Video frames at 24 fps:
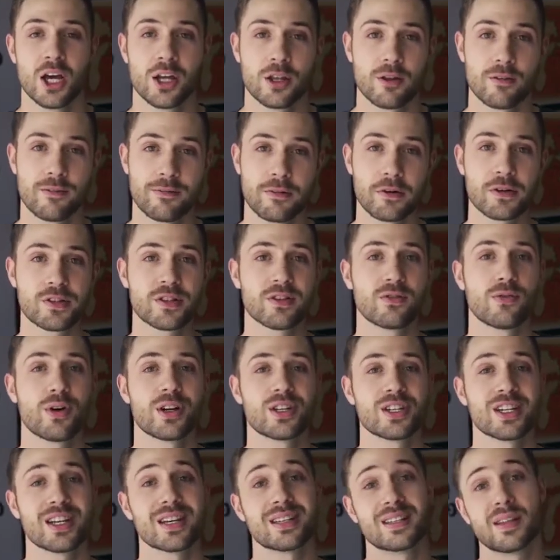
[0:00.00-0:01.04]
The first of
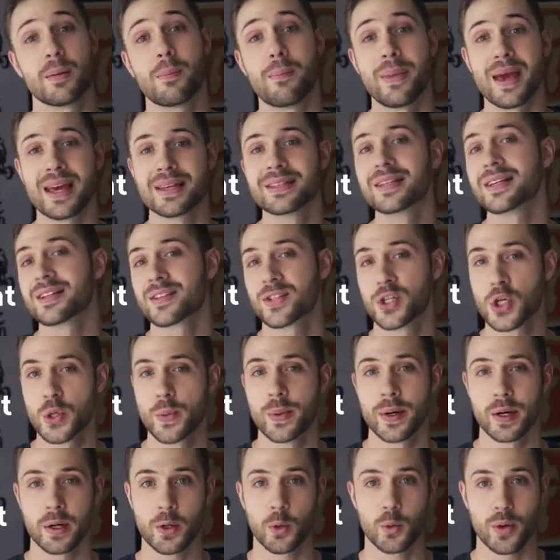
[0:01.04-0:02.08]
which is the basic
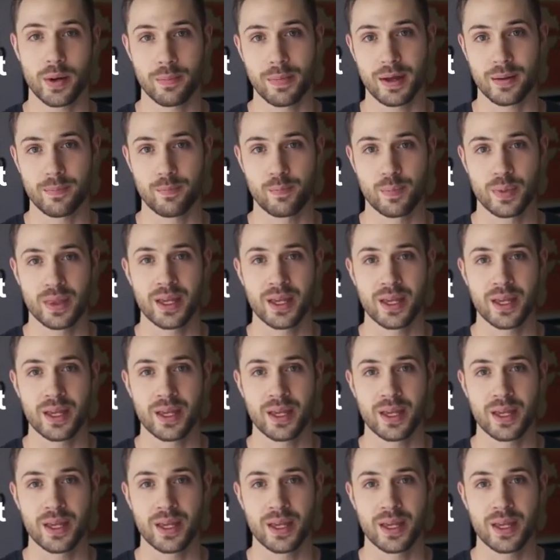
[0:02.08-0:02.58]
scuba equipment.